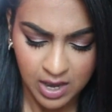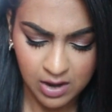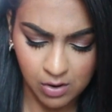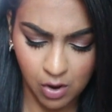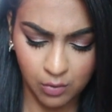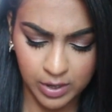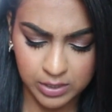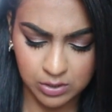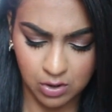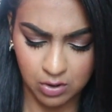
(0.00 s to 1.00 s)
don't know what
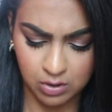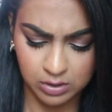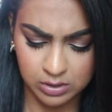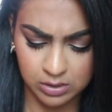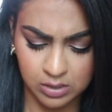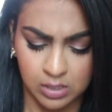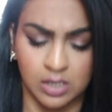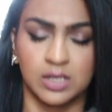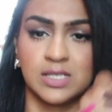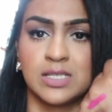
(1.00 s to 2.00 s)
it's called.
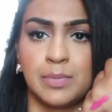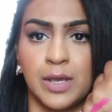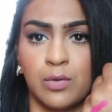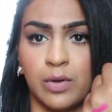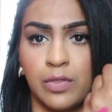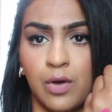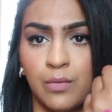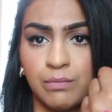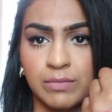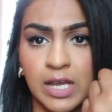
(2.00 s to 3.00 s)
This is the pink one
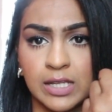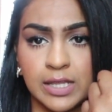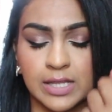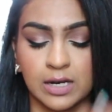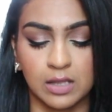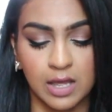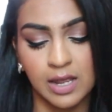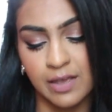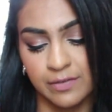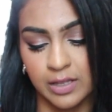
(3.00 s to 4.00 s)
though. I like that a lot.
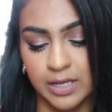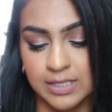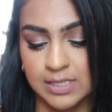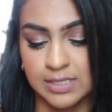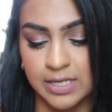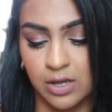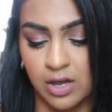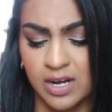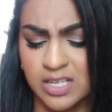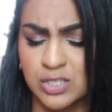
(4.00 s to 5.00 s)
I feel like it does stay
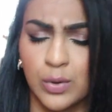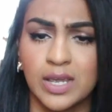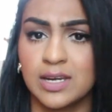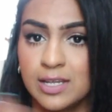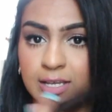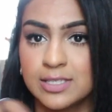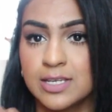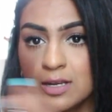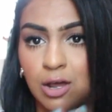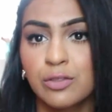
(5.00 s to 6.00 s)
on and it's quick and
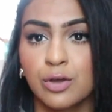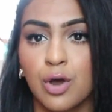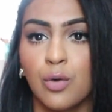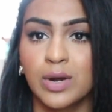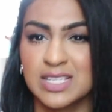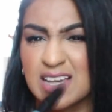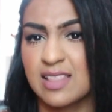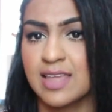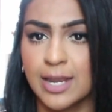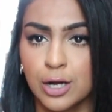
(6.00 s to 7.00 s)
easy and on the go, and it's like
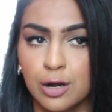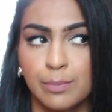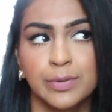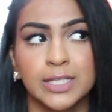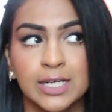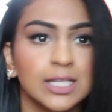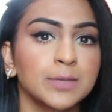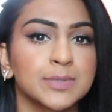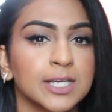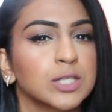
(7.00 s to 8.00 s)
a liner but then a
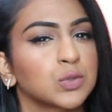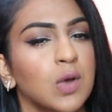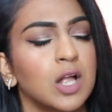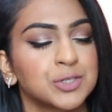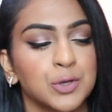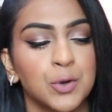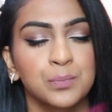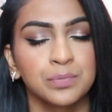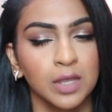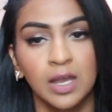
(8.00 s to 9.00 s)
lipstick as well.
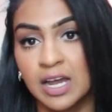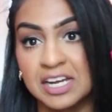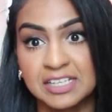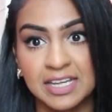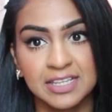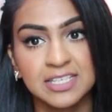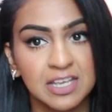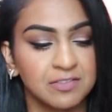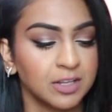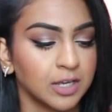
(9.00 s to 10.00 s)
So I like these.
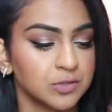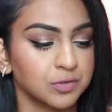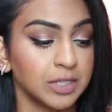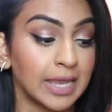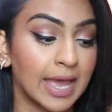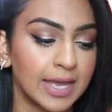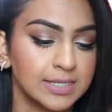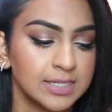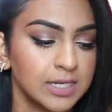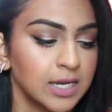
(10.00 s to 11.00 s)
I feel like it's really
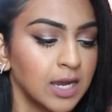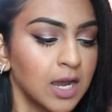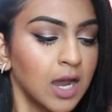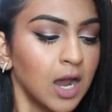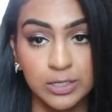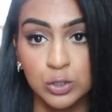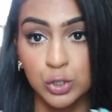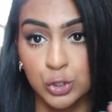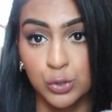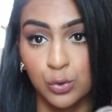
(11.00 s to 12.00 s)
handy. These
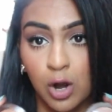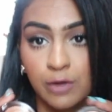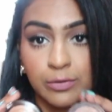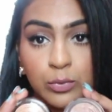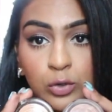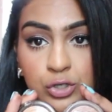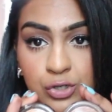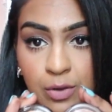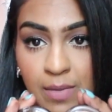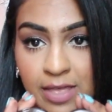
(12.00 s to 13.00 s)
two are from
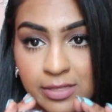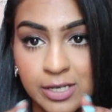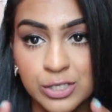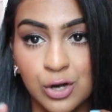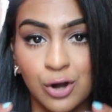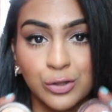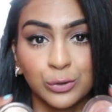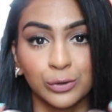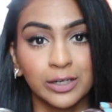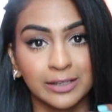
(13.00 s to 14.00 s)
Nordstrom, and these are the
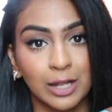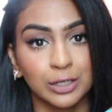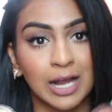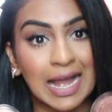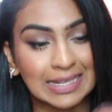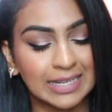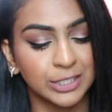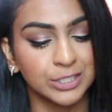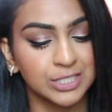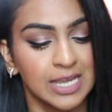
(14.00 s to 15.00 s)
Laura Geller
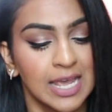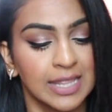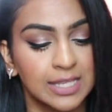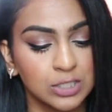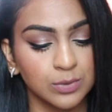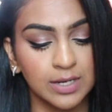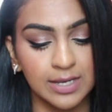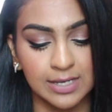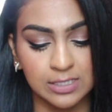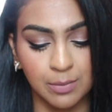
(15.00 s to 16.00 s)
highlighters. This one
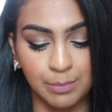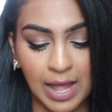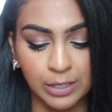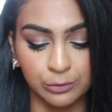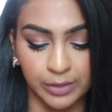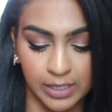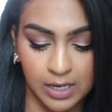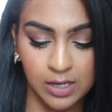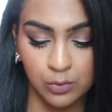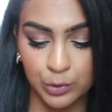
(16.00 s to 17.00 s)
is
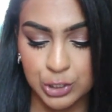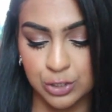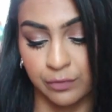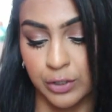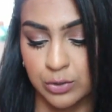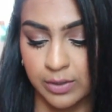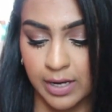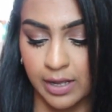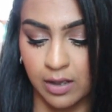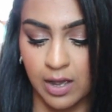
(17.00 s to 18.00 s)
Ballerina, which is the first one
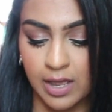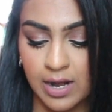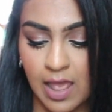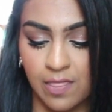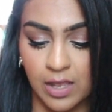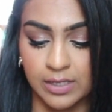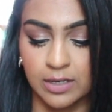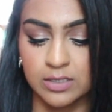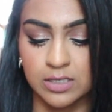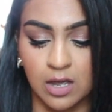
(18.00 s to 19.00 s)
that I got, and then
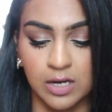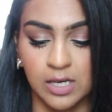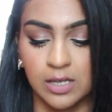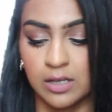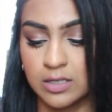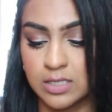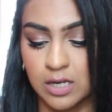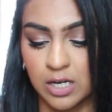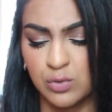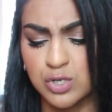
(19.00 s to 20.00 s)
Gilded Honey. Gilded
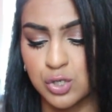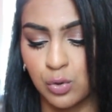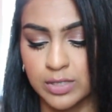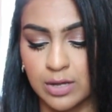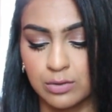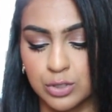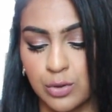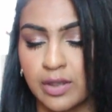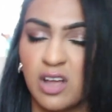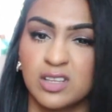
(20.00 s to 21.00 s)
Honey was sold out, so
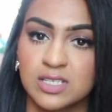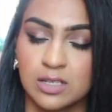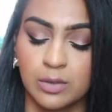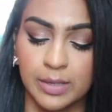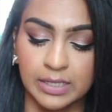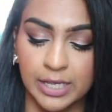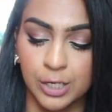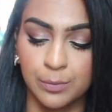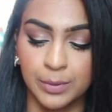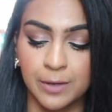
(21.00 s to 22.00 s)
I got this a little bit
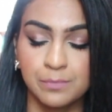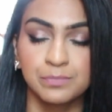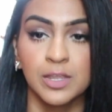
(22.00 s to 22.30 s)
later, but